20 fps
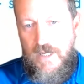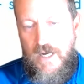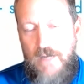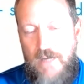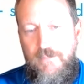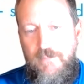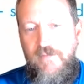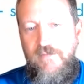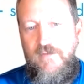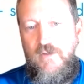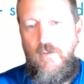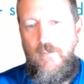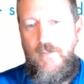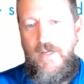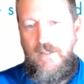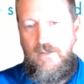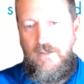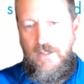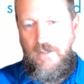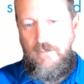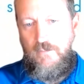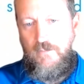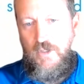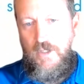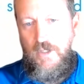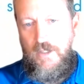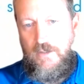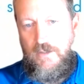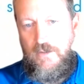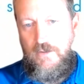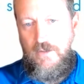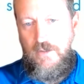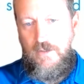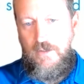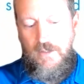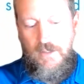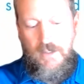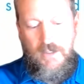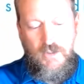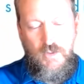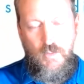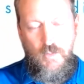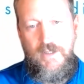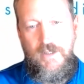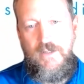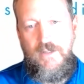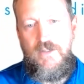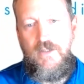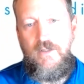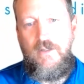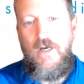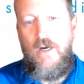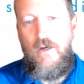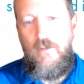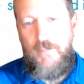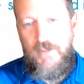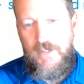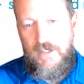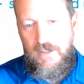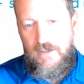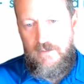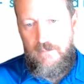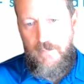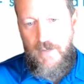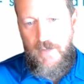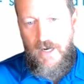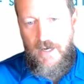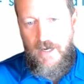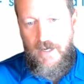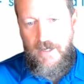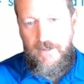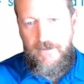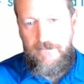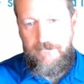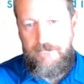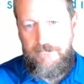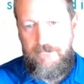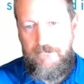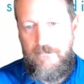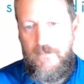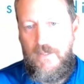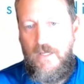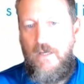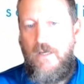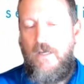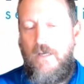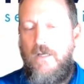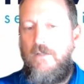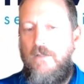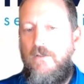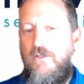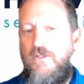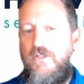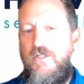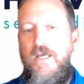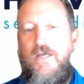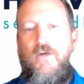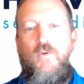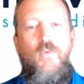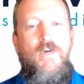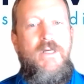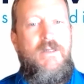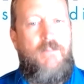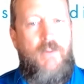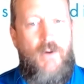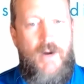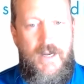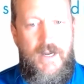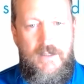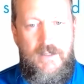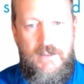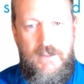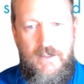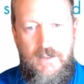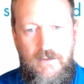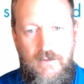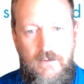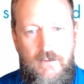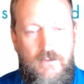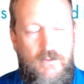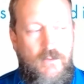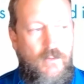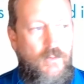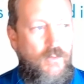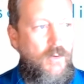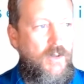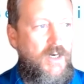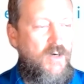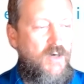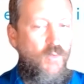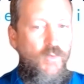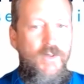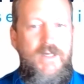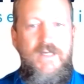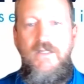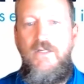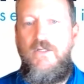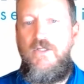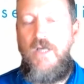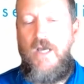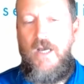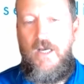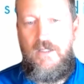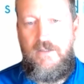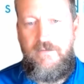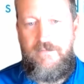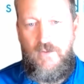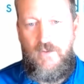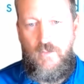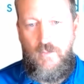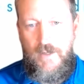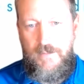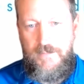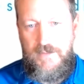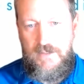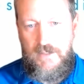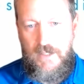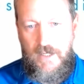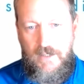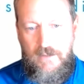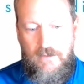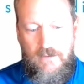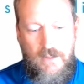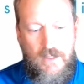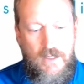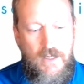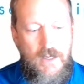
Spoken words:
type of domain name change is when it's accompanied by, let's say, a rebranding or a redesign of the website